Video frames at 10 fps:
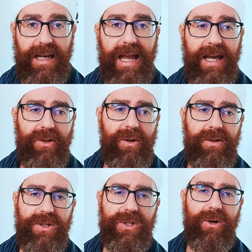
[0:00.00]
light
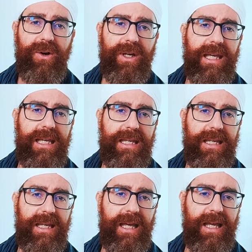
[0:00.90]
also
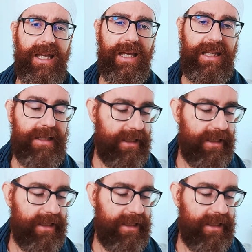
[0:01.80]
in